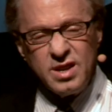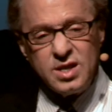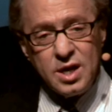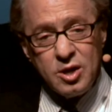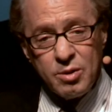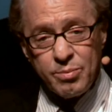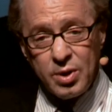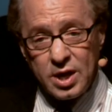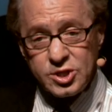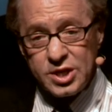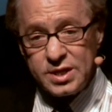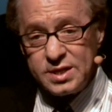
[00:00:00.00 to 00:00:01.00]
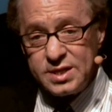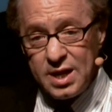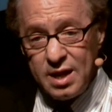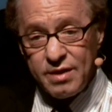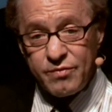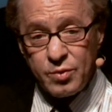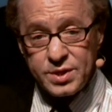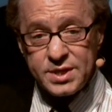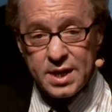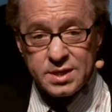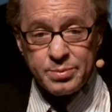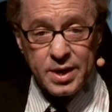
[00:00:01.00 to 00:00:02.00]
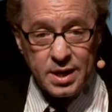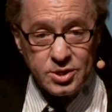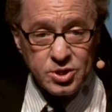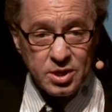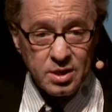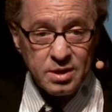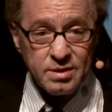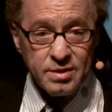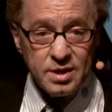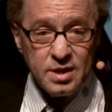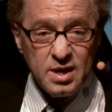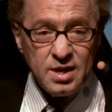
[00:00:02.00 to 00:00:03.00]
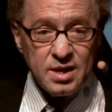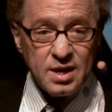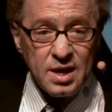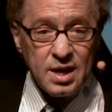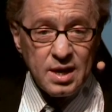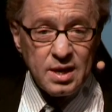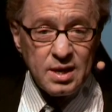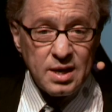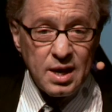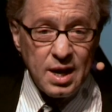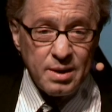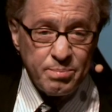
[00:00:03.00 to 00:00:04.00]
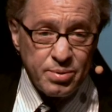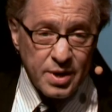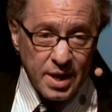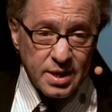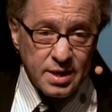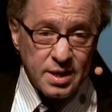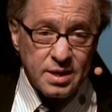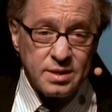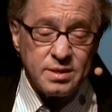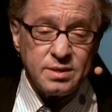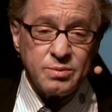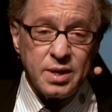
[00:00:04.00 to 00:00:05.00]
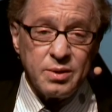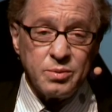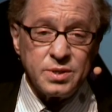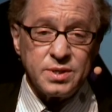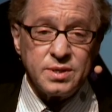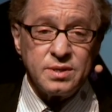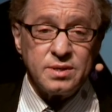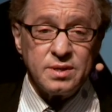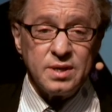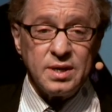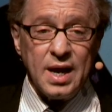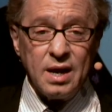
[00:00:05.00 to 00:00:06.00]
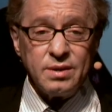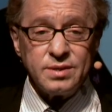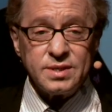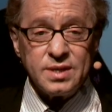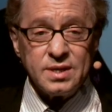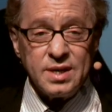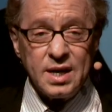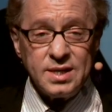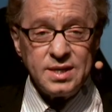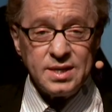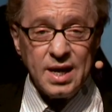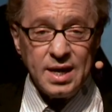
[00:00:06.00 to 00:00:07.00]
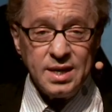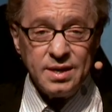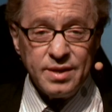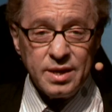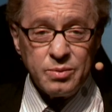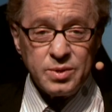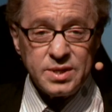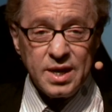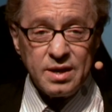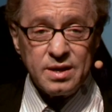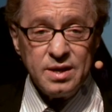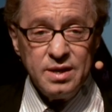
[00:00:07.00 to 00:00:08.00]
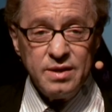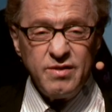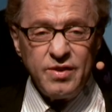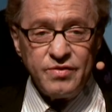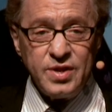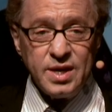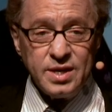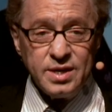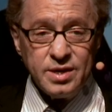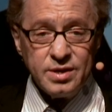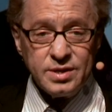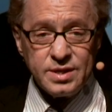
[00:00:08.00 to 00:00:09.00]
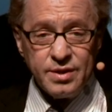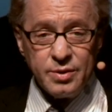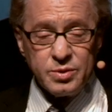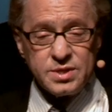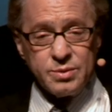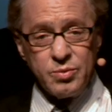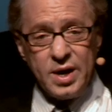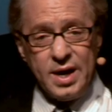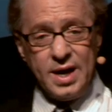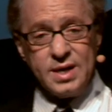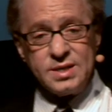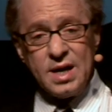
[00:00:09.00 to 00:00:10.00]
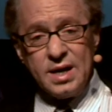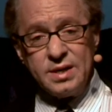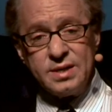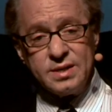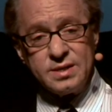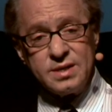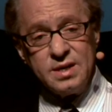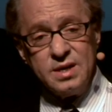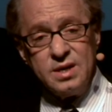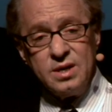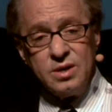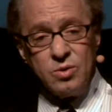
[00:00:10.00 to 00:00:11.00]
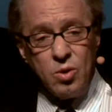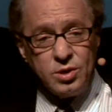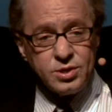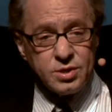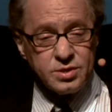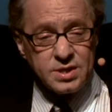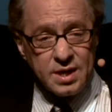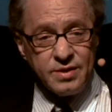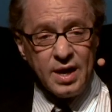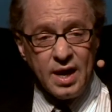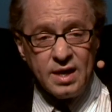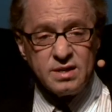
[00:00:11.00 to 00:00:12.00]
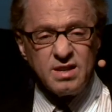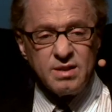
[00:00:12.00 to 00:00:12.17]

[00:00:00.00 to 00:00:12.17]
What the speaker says: The genome project itself was exponential. I predicted when it was announced in 1990 that it would take 15 years, and there were some renegade scientists who also said that.